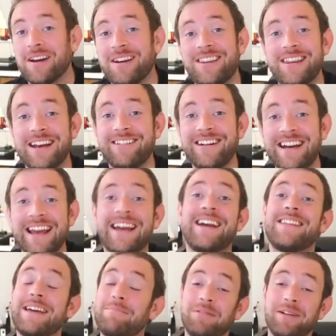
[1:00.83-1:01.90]
theory,
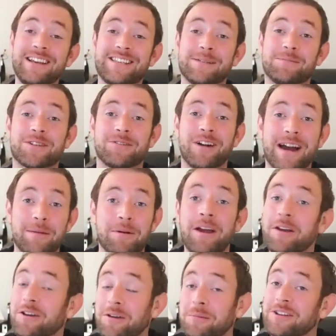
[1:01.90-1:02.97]
then please subscribe.
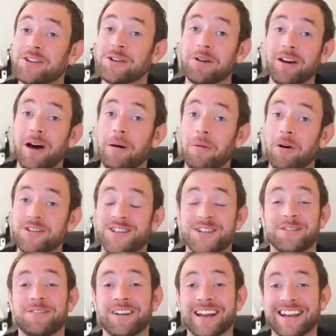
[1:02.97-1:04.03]
Going to be doing a lot more
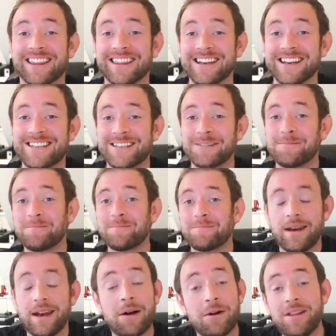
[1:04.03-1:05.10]
stuff like this.
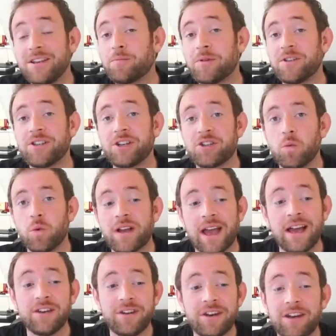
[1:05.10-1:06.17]
Now, in this position, we're
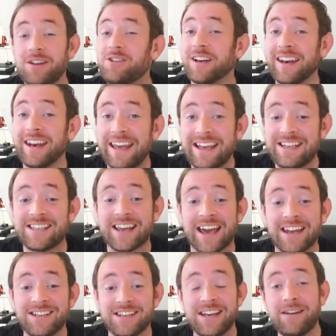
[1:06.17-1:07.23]
kind of in a delayed
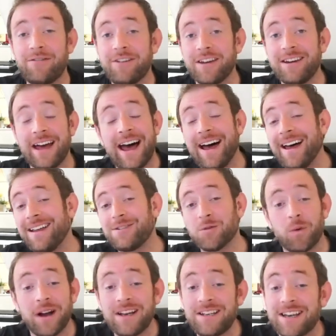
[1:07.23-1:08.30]
Scandinavian, and
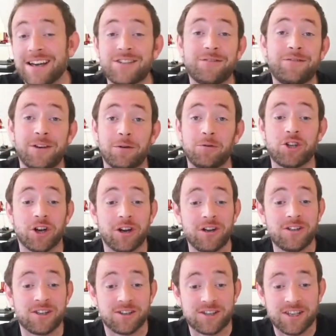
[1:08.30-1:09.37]
white has a few
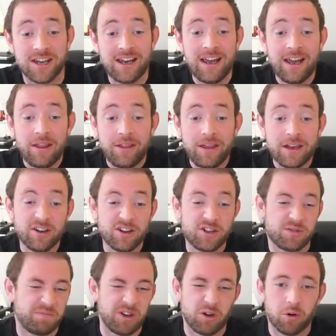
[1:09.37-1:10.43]
choices. They
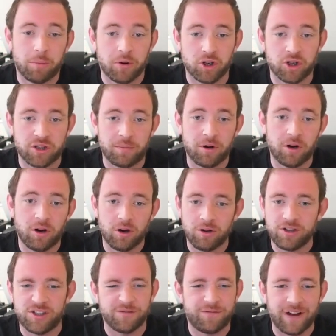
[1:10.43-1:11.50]
could, push the
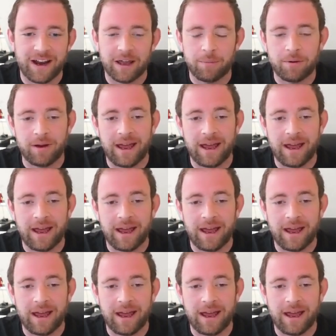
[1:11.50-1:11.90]
pawn, develop,